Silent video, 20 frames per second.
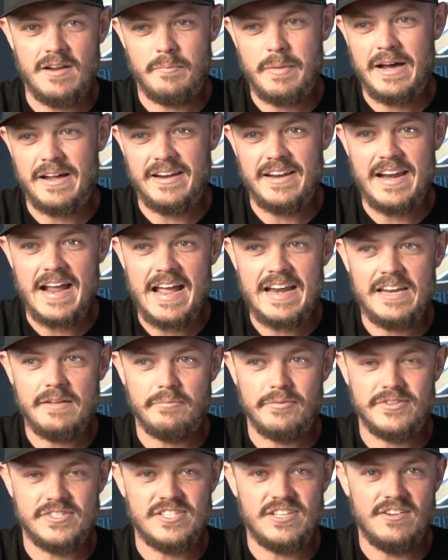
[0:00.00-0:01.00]
about
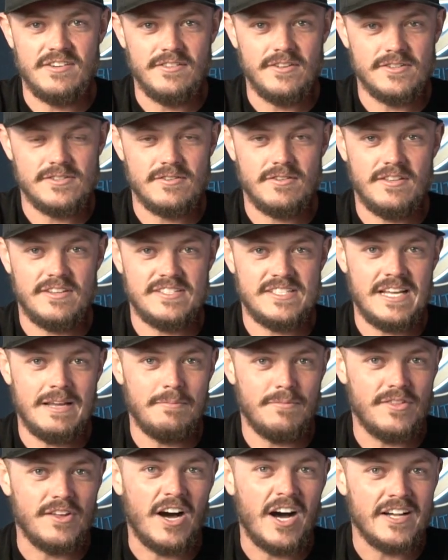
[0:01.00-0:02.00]
90% of those are the
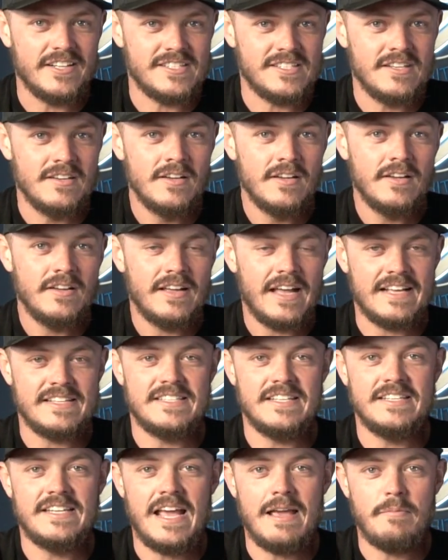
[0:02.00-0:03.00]
same thoughts as
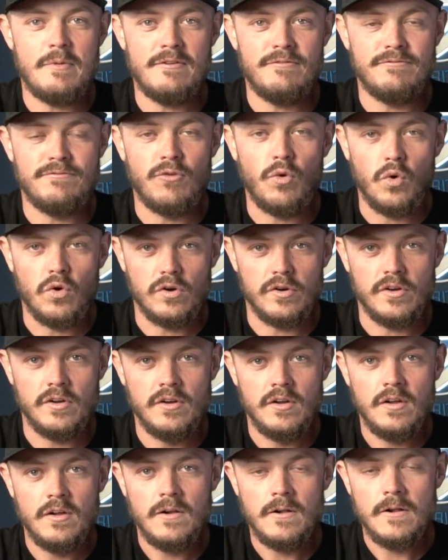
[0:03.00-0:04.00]
the day before.
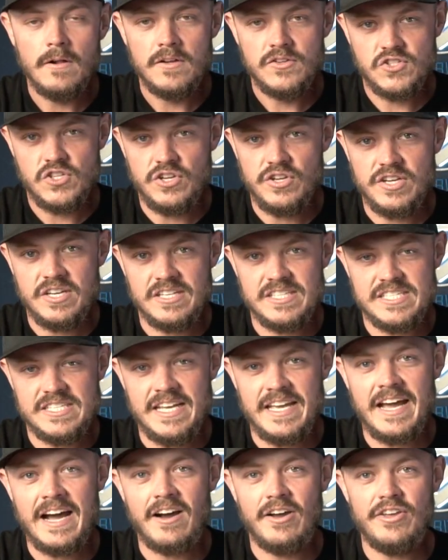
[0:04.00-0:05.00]
So you could
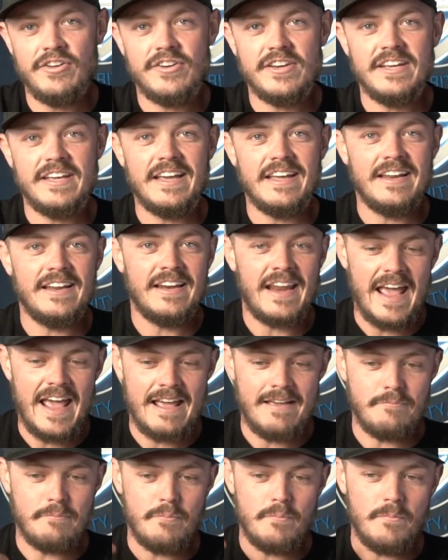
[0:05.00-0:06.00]
see how you could get
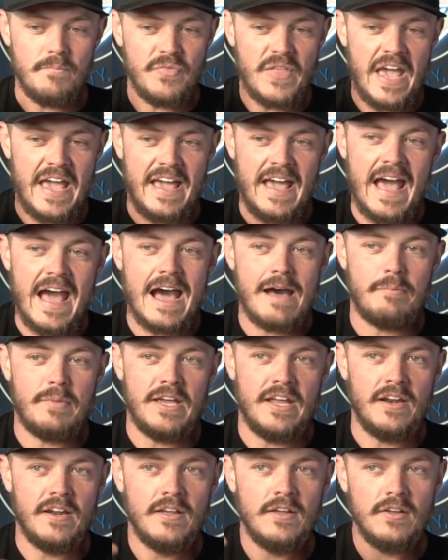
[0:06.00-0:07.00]
in a
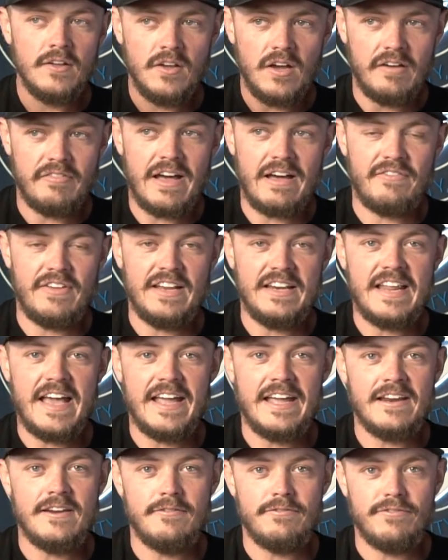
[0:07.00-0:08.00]
habit of having
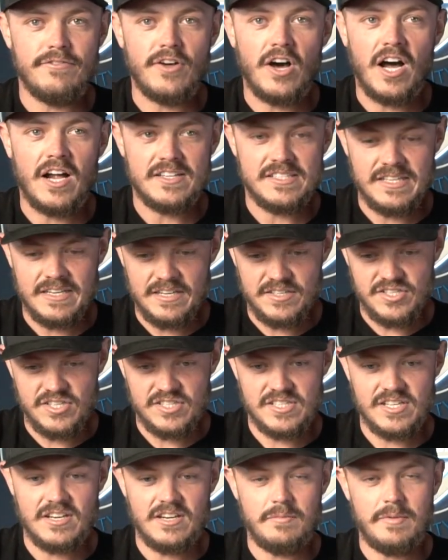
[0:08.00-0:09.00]
negative thoughts, and it's
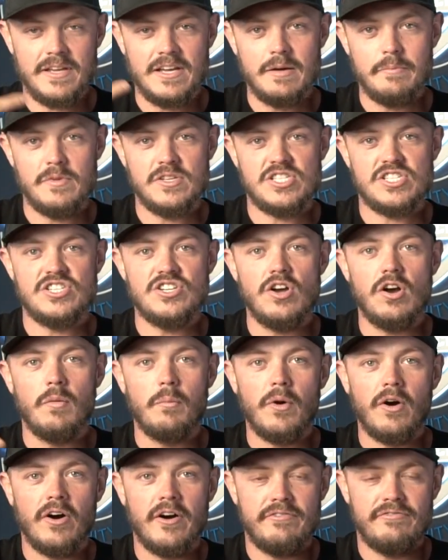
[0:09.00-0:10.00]
just going to become a
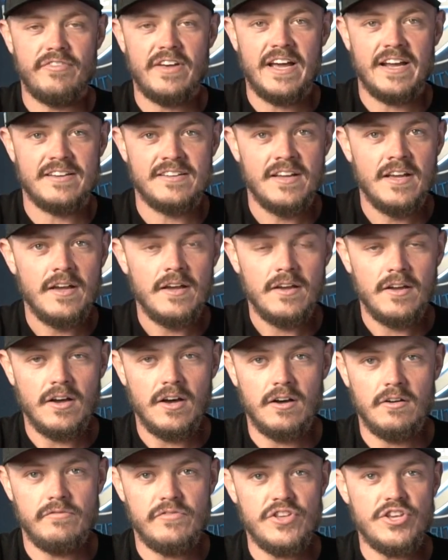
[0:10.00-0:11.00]
snowball effect
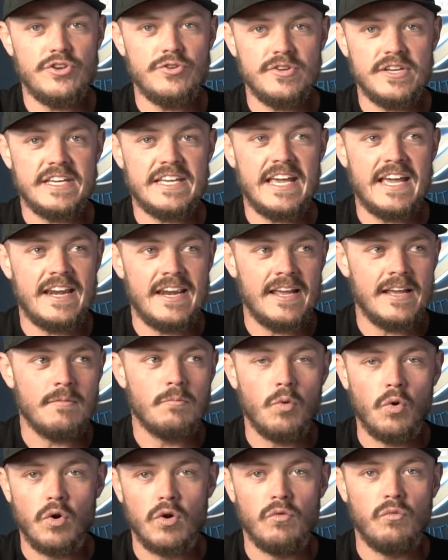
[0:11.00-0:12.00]
of you getting
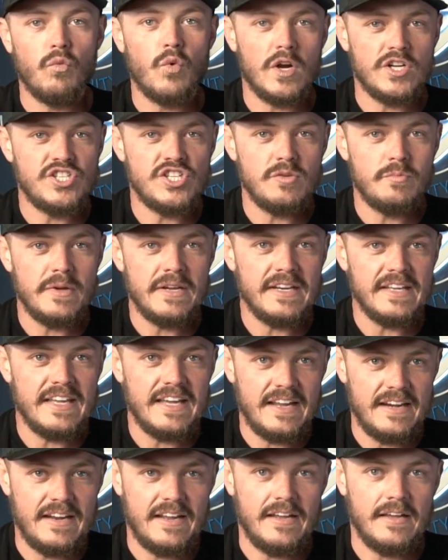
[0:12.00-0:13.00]
more of what you've been
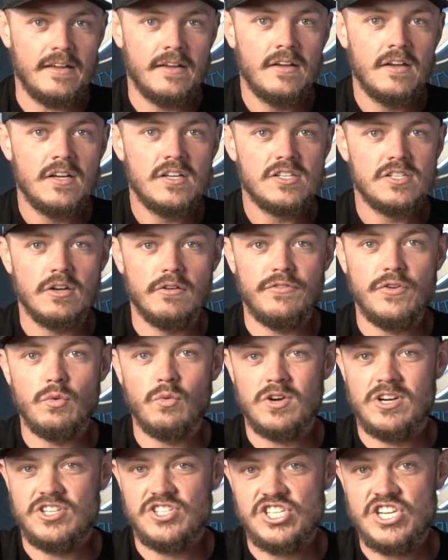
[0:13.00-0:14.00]
getting. So if you
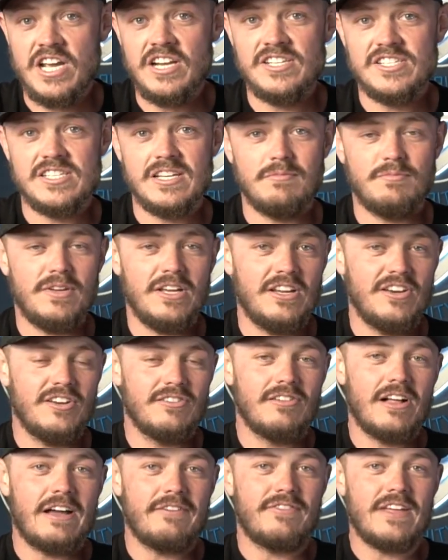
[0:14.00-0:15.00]
want to change something in
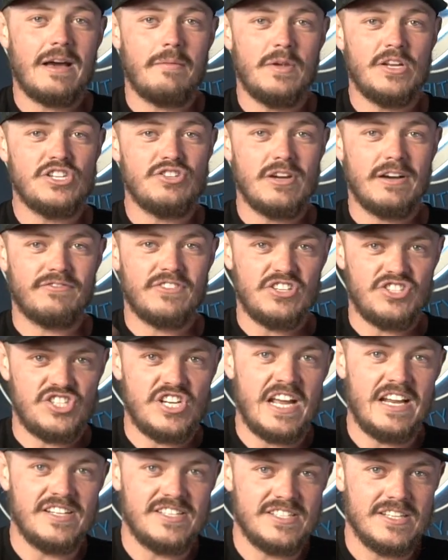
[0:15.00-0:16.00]
your life, that means you have to
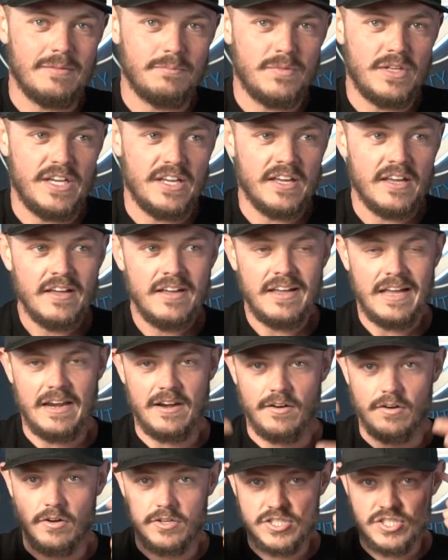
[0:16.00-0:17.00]
change something, and
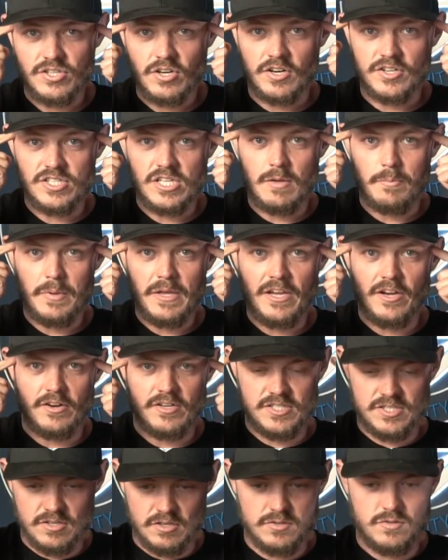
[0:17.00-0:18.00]
it all starts up here. It
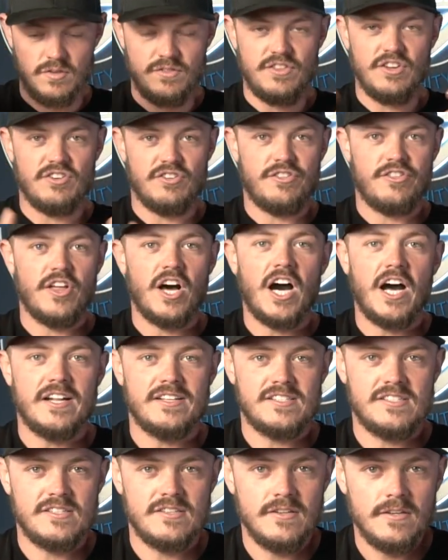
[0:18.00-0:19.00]
starts with your
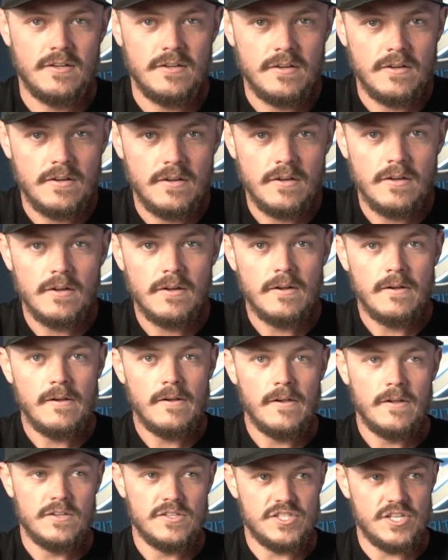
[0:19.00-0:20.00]
thoughts.
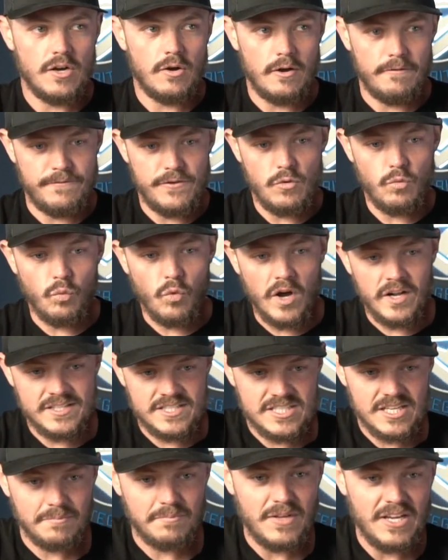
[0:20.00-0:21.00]
So if you want
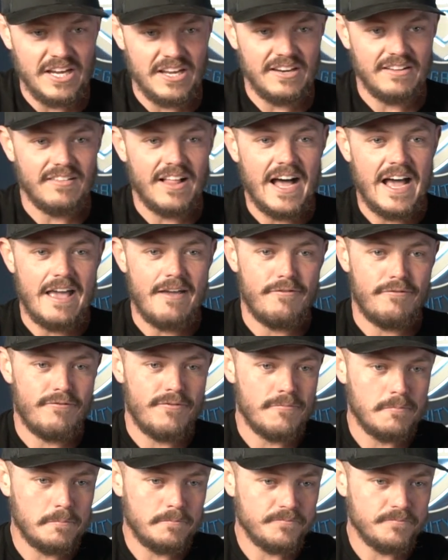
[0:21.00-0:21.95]
something in life,